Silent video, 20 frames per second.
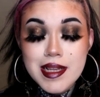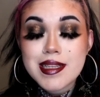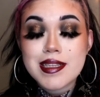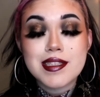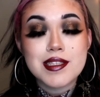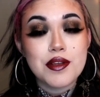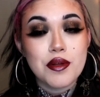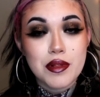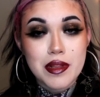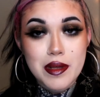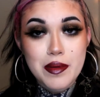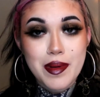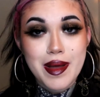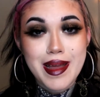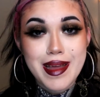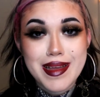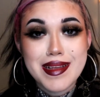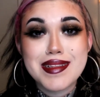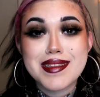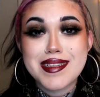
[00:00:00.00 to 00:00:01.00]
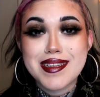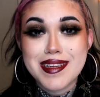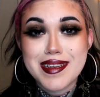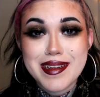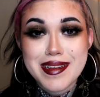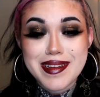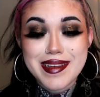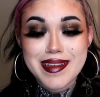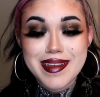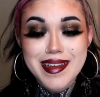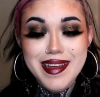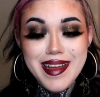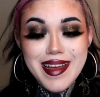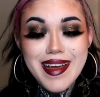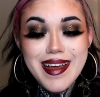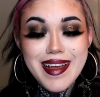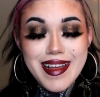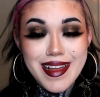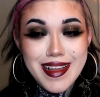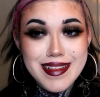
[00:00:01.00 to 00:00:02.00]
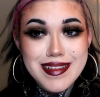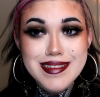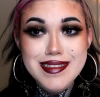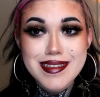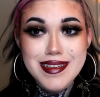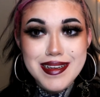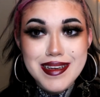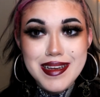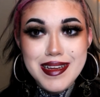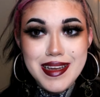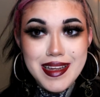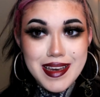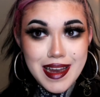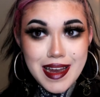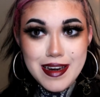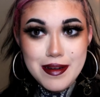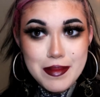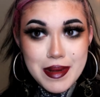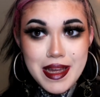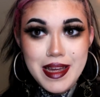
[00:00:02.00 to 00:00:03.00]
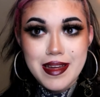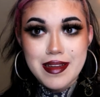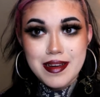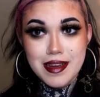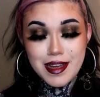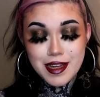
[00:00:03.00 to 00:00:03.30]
that's the only way it's gonna get out of my head.